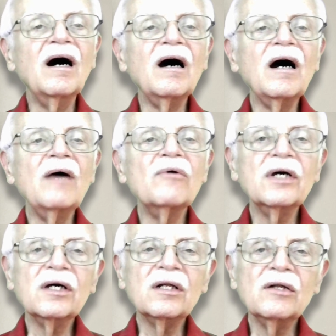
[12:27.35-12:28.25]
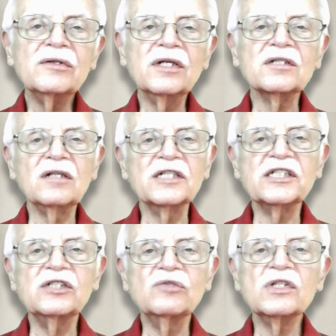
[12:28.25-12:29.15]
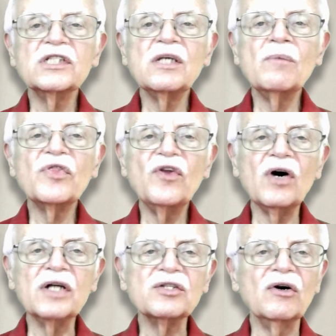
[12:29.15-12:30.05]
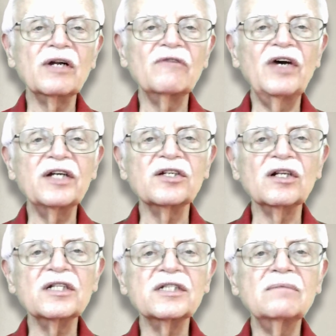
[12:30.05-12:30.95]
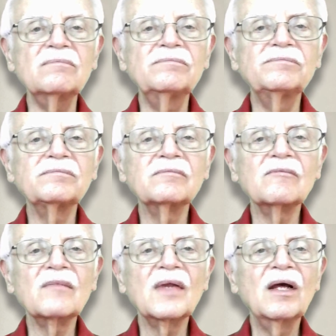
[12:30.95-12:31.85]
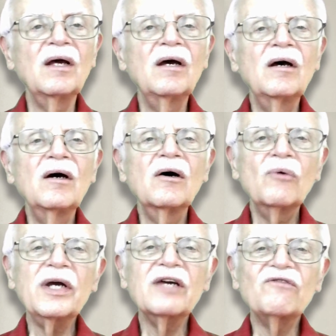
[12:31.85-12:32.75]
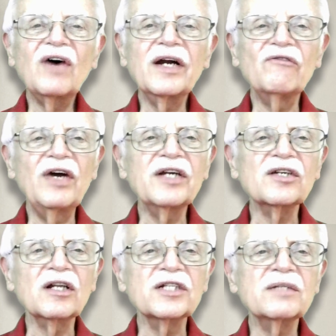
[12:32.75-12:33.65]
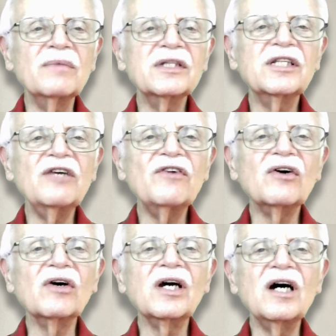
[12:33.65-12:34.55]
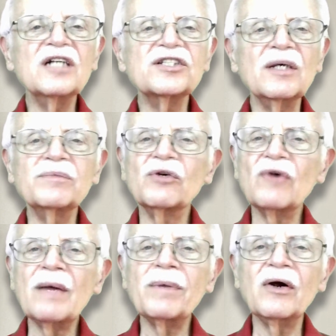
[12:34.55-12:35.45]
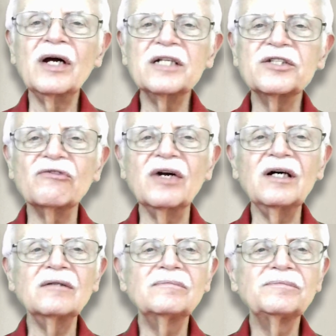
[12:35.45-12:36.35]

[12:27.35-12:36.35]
I will conclude this lesson with some thoughts on evangelism. We can find evangelism a difficult concept to wrap our heads around.